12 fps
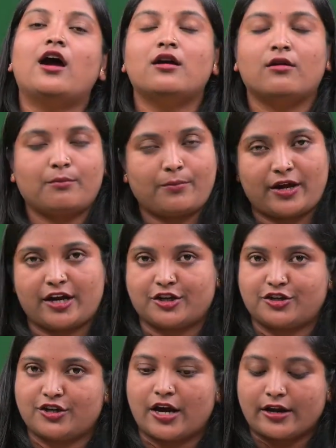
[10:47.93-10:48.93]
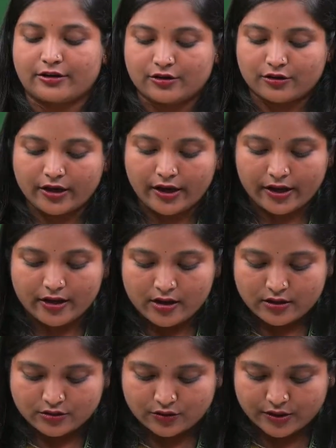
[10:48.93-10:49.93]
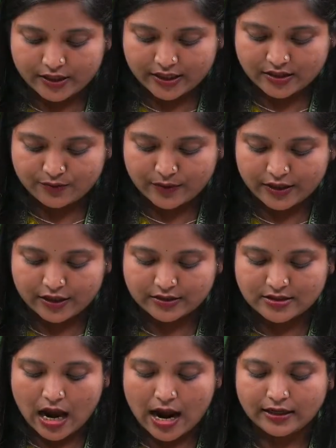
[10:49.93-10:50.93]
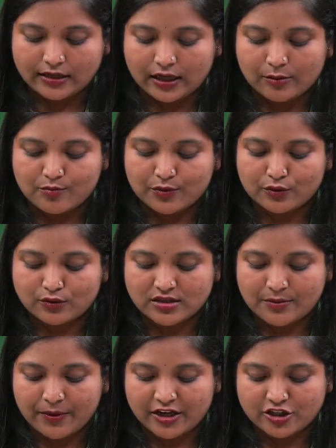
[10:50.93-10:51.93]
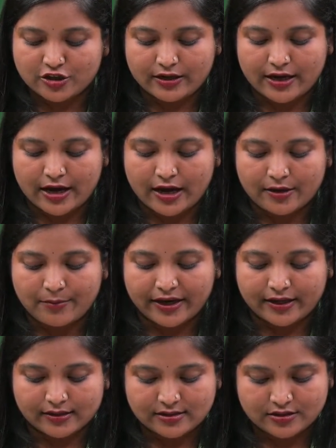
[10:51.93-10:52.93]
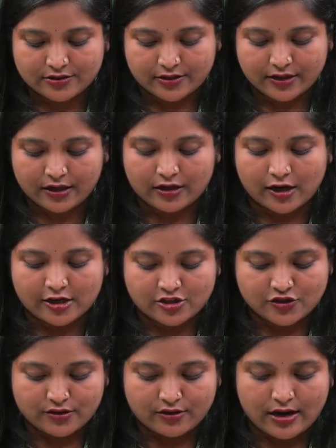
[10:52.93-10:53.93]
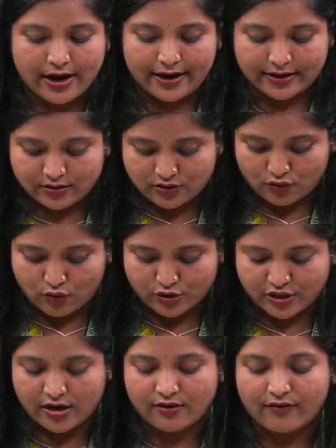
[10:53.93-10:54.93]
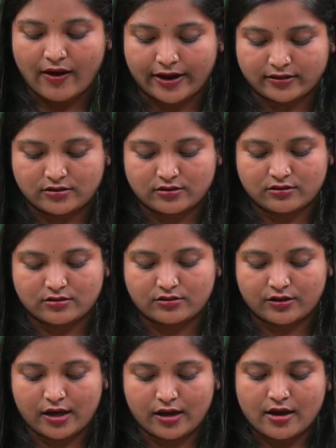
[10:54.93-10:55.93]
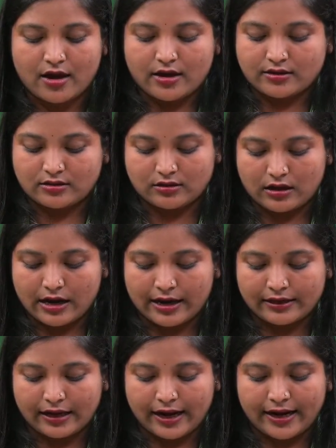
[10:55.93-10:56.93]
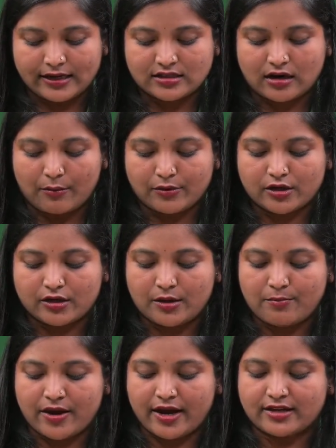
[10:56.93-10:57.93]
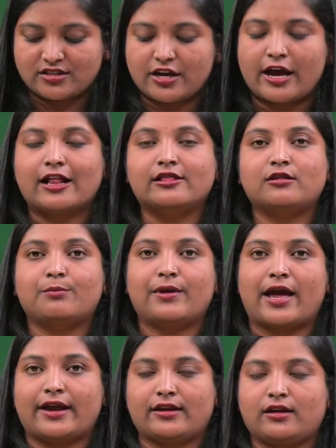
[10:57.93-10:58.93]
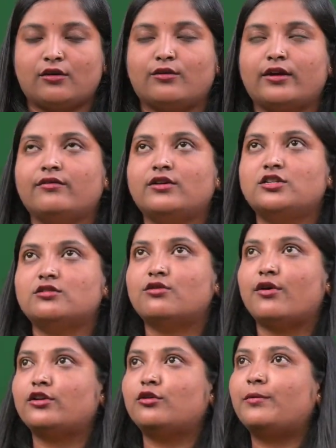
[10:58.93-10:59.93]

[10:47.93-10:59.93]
patient, okay. So the next one is that improves the patient care by considering cultural and social factors, okay. and 8th community based health planning, okay, which is going to be